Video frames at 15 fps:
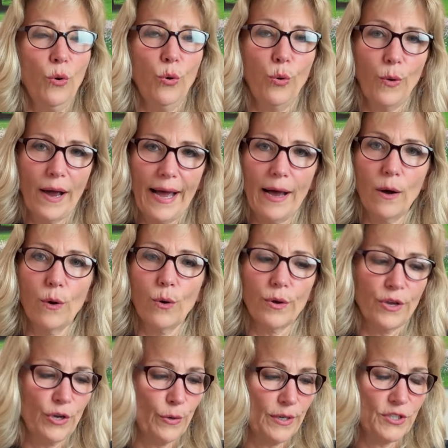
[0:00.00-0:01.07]
wow,
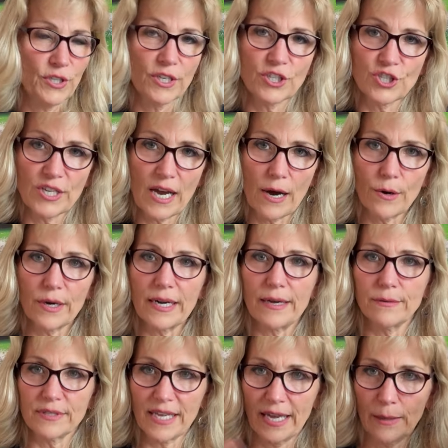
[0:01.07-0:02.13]
you know, I took a shower, and I
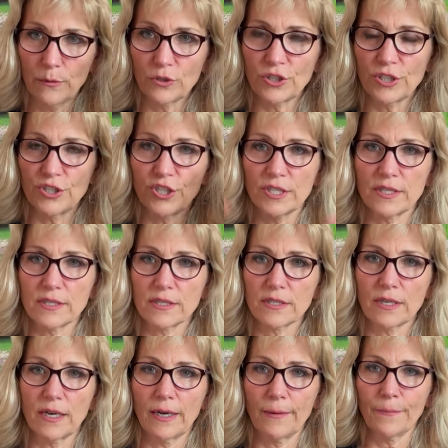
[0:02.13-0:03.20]
was able to just
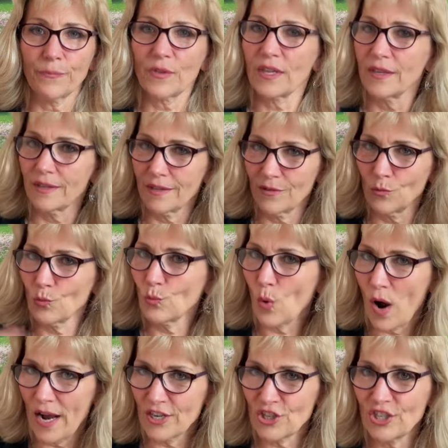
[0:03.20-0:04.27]
um,
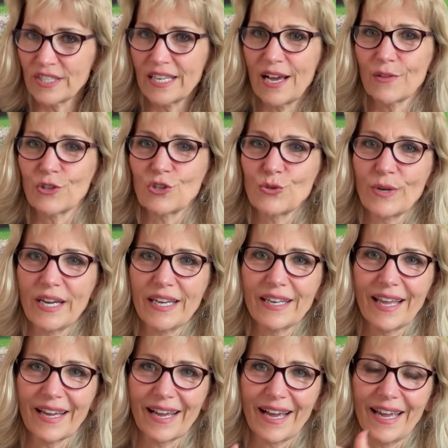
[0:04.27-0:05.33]
wash it down the drain,
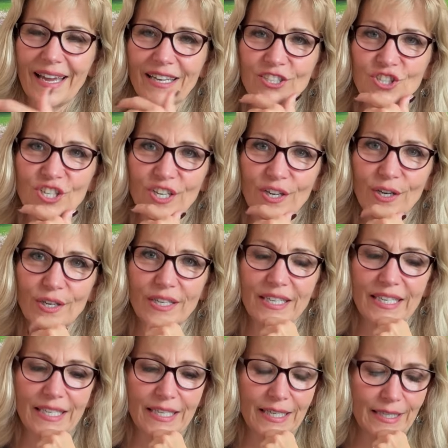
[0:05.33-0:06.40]
like I had shared
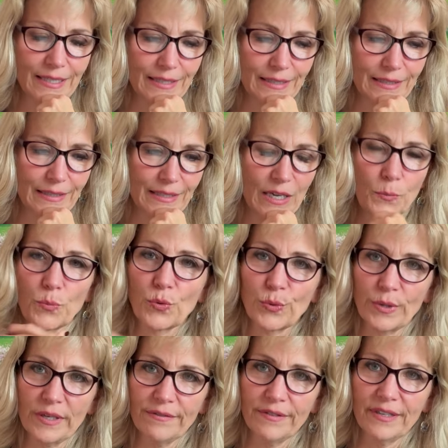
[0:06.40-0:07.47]
in a, a
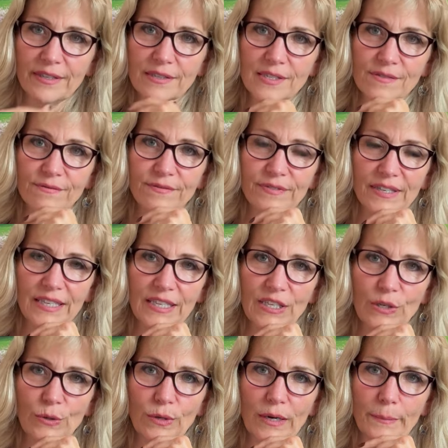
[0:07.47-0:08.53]
previous
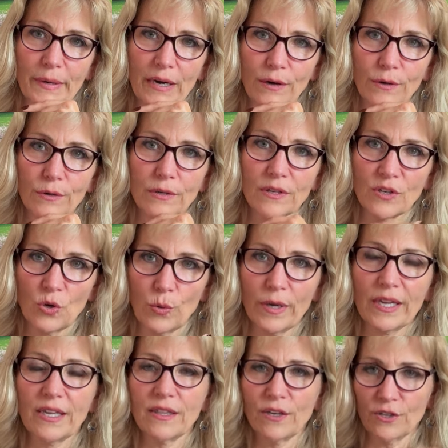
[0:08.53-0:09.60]
video about
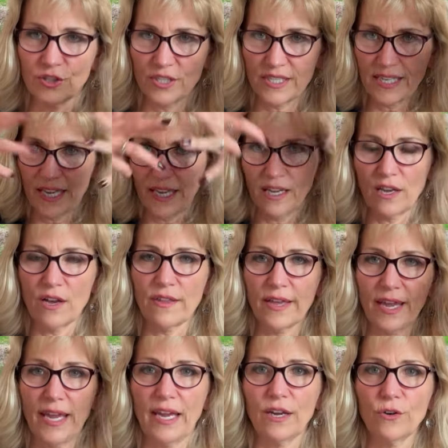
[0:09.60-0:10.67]
going in there and just taking all
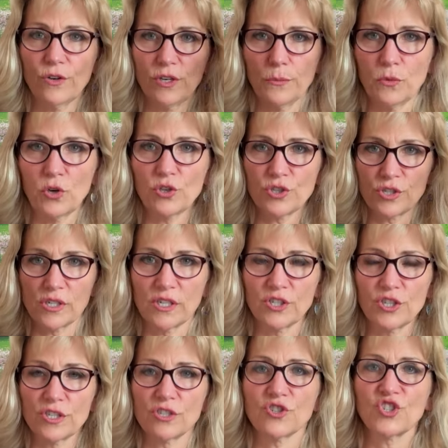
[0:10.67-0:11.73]
the anger and emotion and
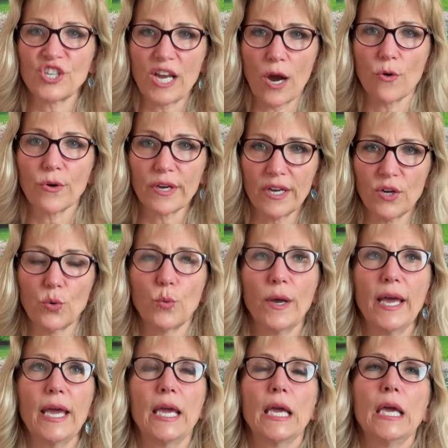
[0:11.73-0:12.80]
just showering it
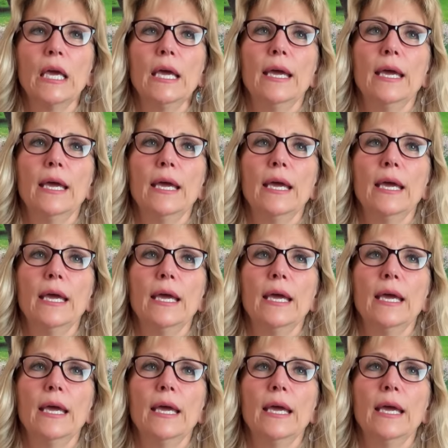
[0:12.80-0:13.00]
away.